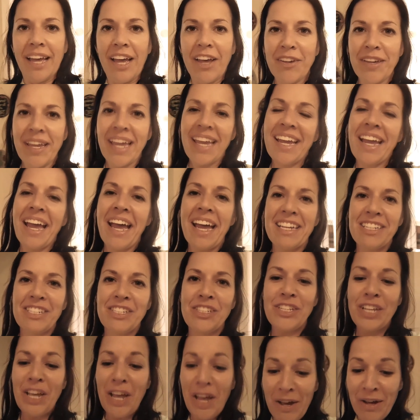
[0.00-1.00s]
Okay, guys,
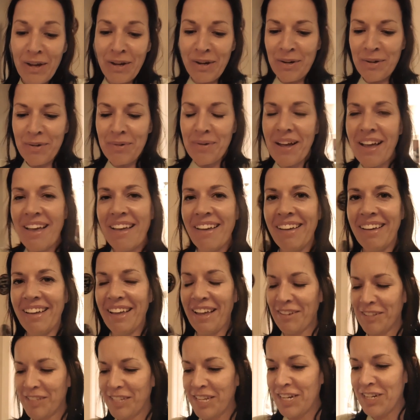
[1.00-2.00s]
so
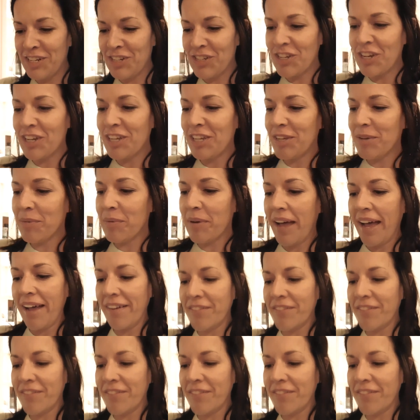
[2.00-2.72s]
I was going to show you what